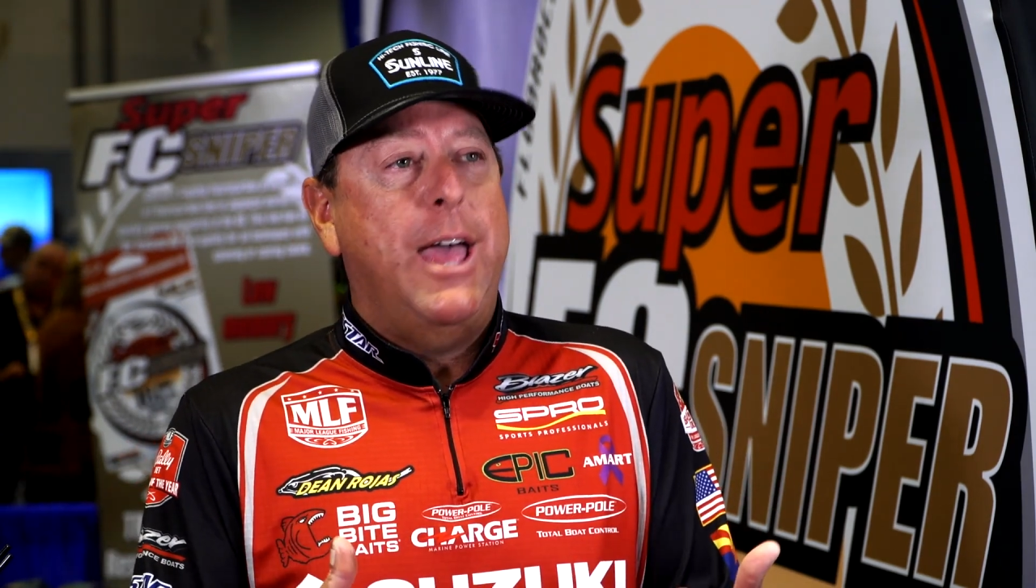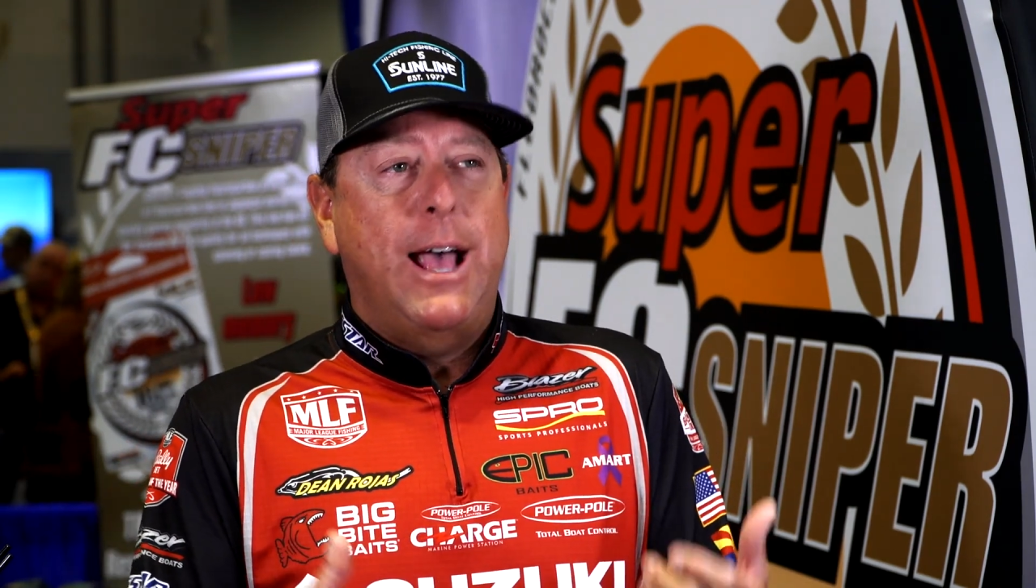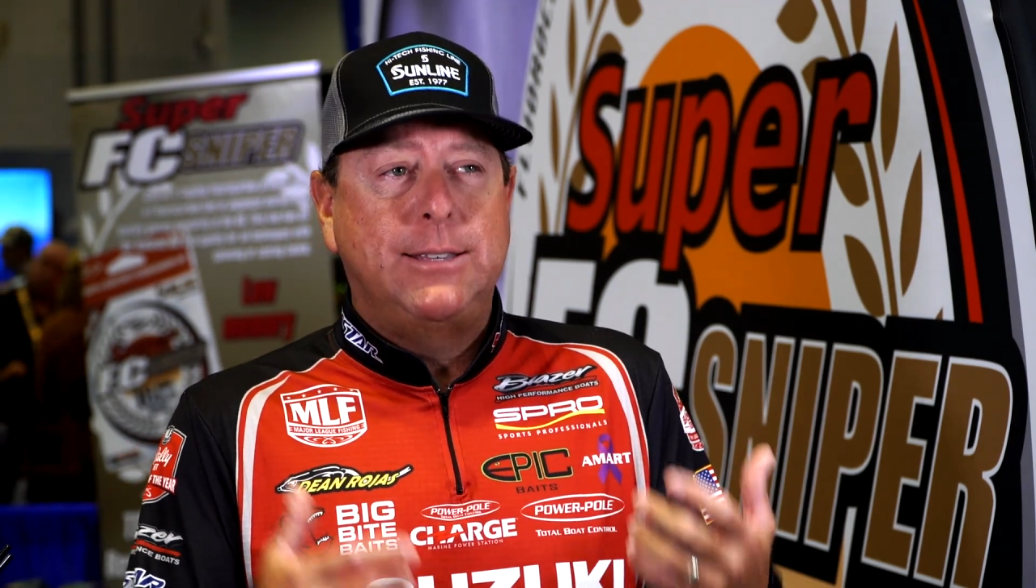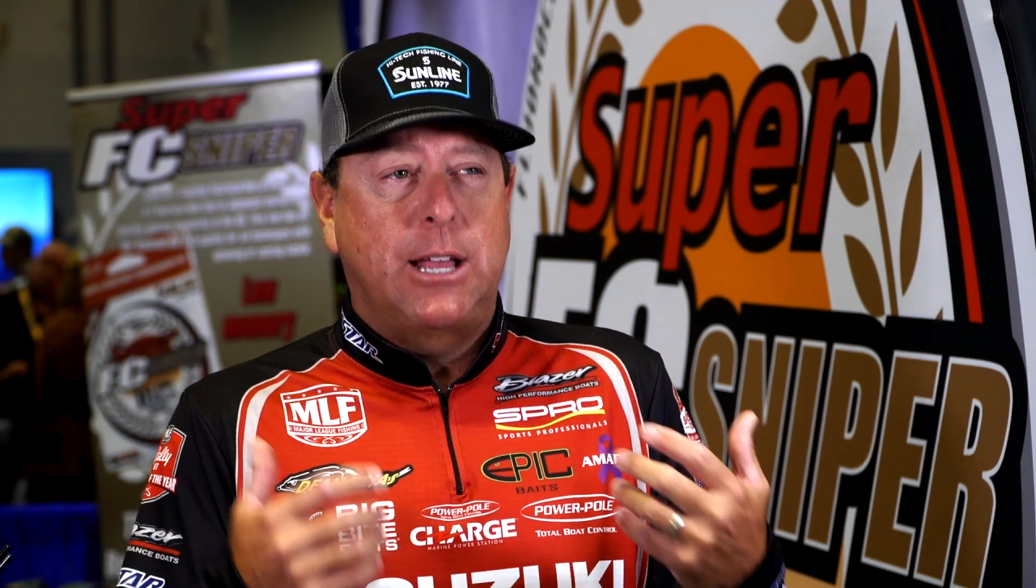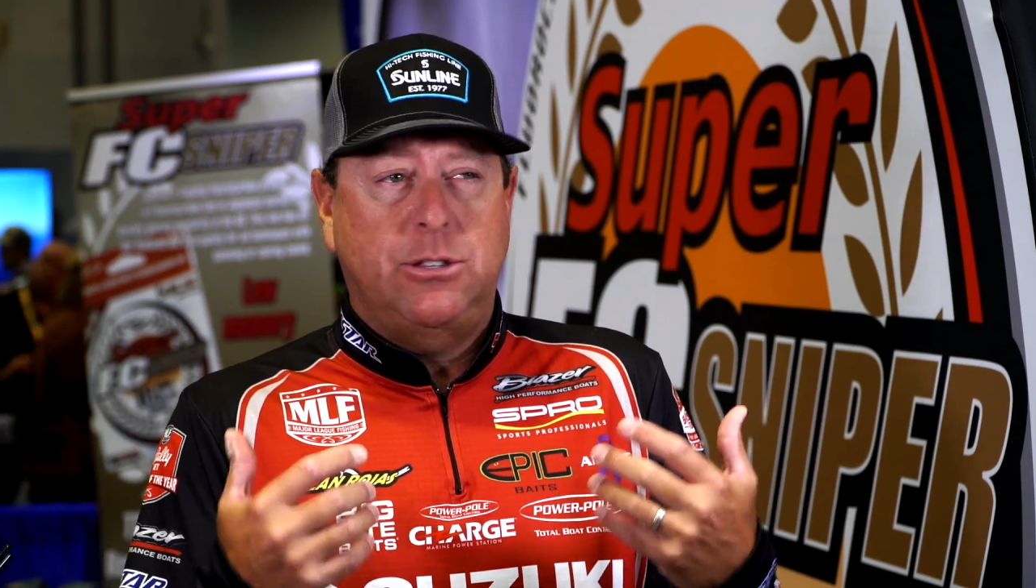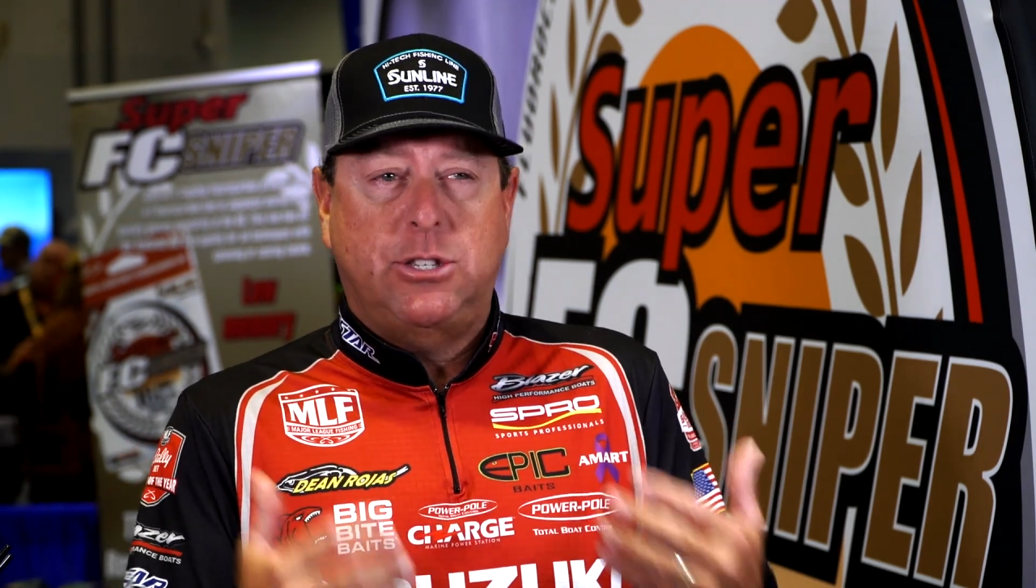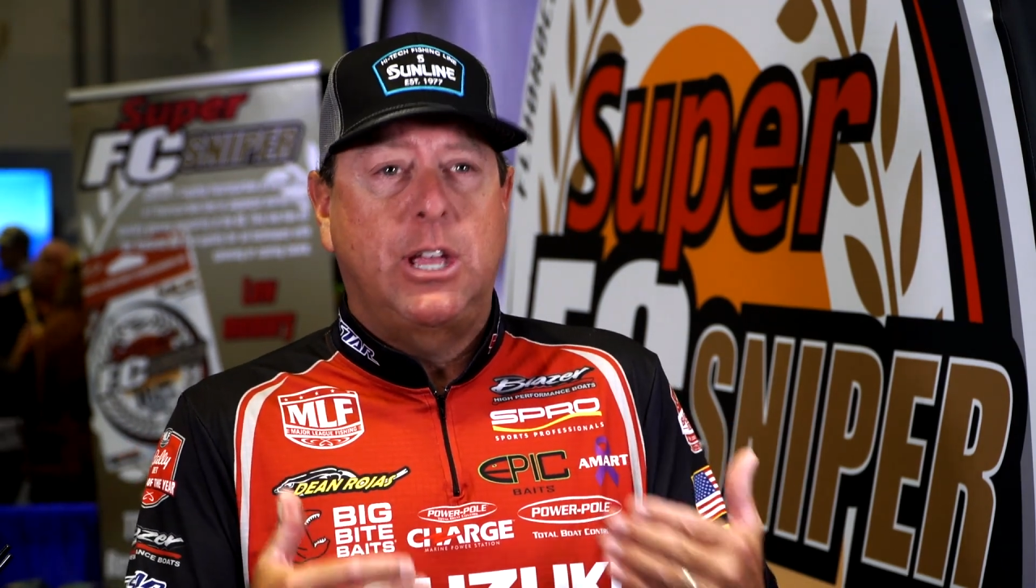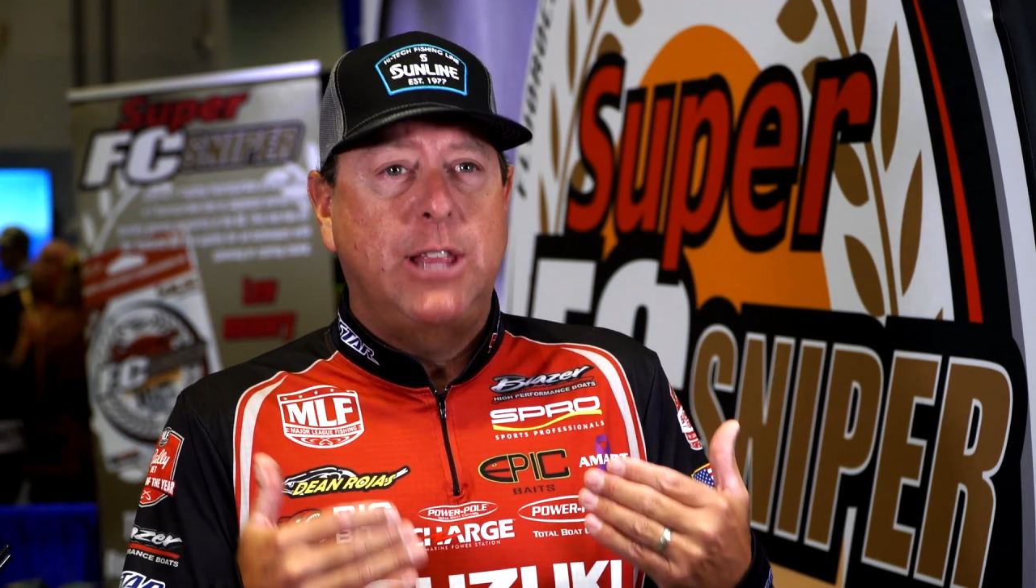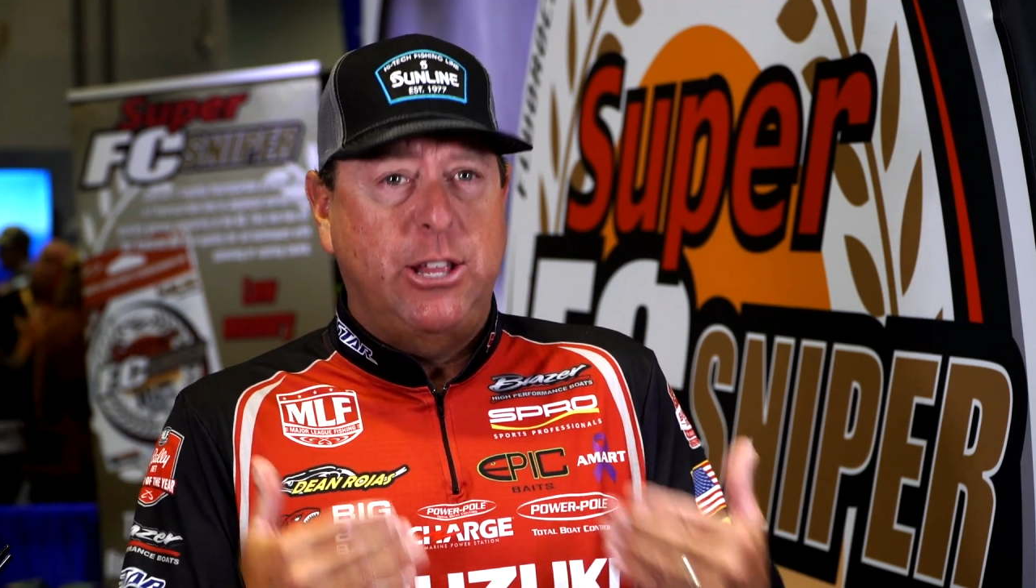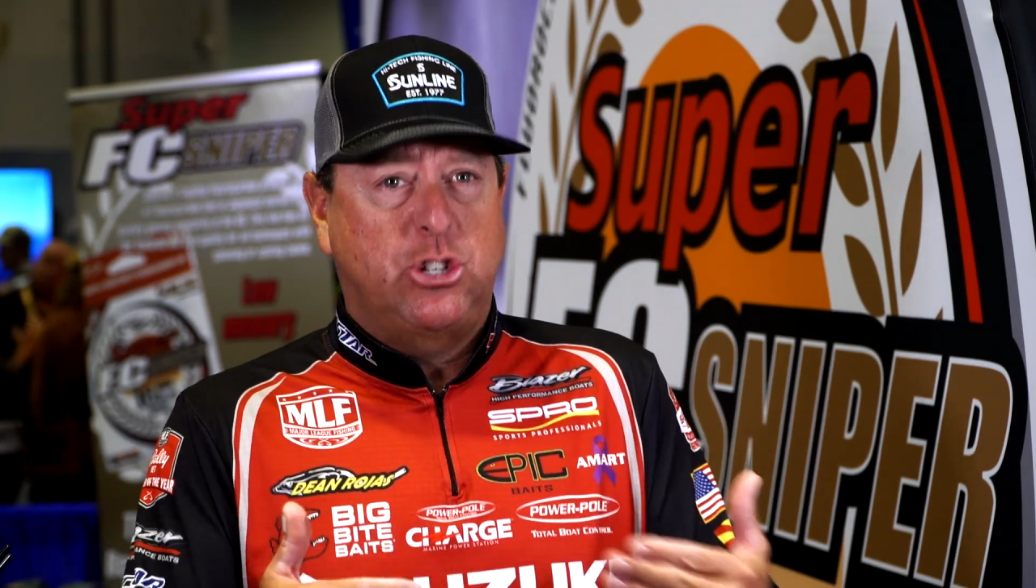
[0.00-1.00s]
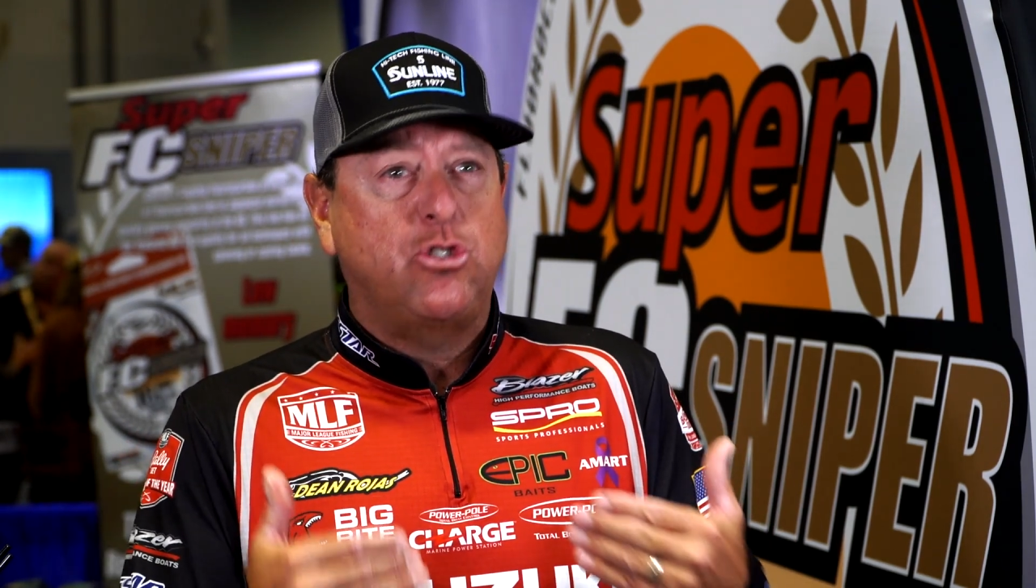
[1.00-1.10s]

It has that sunline